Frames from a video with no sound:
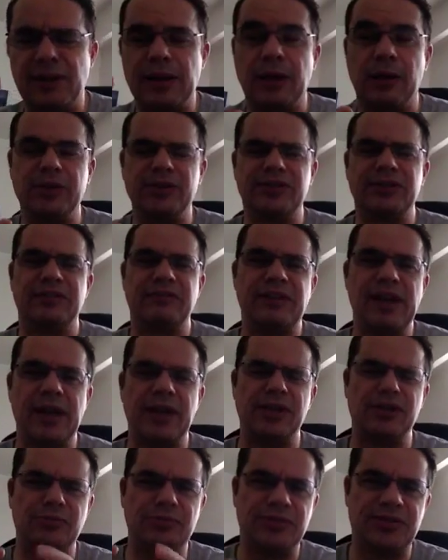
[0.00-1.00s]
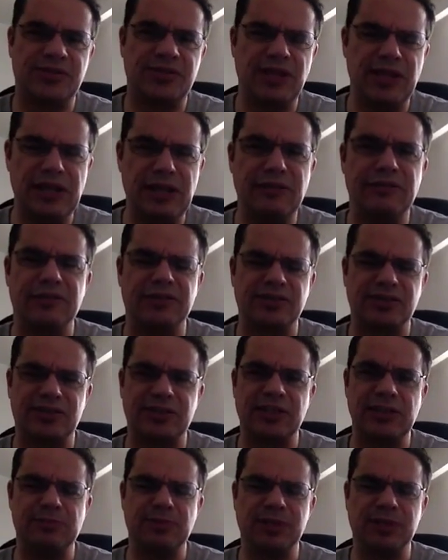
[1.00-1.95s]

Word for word: Now there's an advantage with C versus C++.